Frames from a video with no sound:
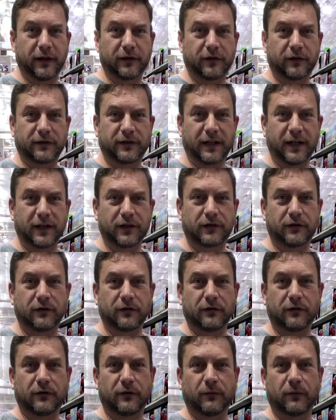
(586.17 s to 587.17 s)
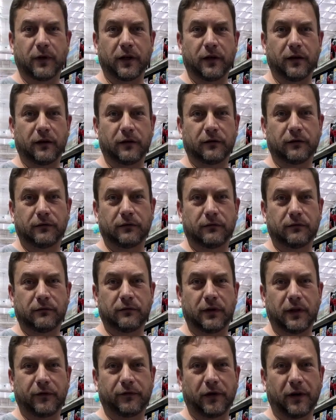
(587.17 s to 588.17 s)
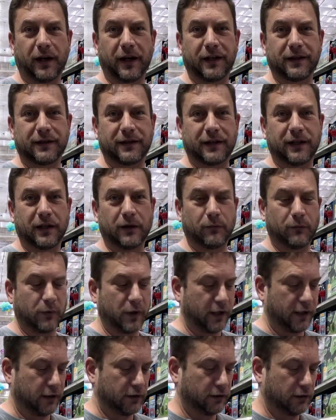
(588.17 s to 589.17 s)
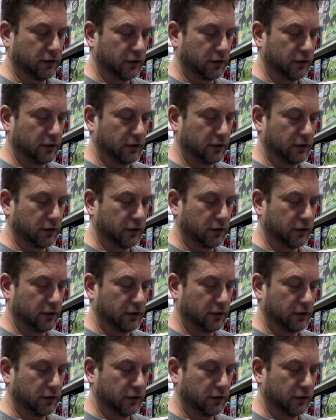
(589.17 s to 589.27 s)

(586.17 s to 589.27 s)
and they're textured to where if your hands get wet,